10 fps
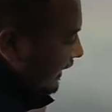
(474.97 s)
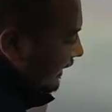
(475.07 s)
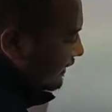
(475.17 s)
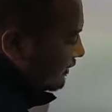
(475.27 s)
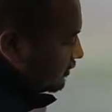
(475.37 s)

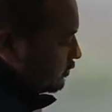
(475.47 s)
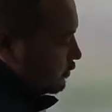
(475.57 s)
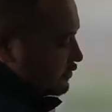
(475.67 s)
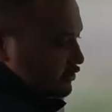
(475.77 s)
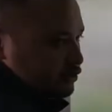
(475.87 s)
I,
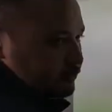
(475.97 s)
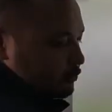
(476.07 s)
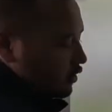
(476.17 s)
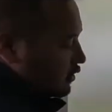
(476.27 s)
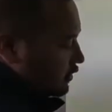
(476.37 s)
which is
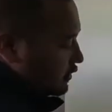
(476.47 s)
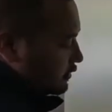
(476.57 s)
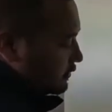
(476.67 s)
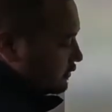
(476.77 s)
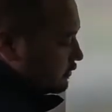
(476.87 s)

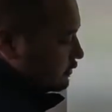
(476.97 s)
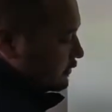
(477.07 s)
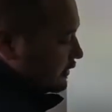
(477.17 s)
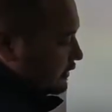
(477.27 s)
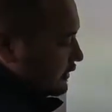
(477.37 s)
smaller,
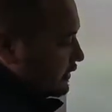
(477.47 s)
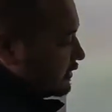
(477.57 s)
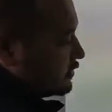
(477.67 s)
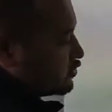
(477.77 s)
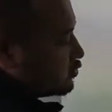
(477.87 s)
okay,
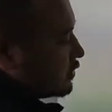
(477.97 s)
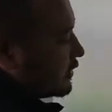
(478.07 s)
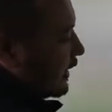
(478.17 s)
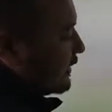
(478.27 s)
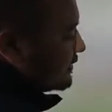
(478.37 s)
is to
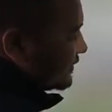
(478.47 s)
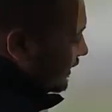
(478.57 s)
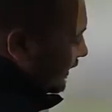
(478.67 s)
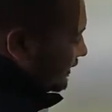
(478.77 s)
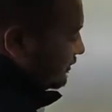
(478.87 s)
the right
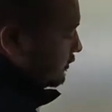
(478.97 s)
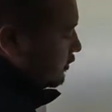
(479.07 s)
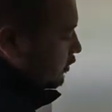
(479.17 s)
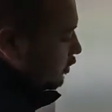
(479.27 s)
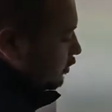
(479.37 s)
side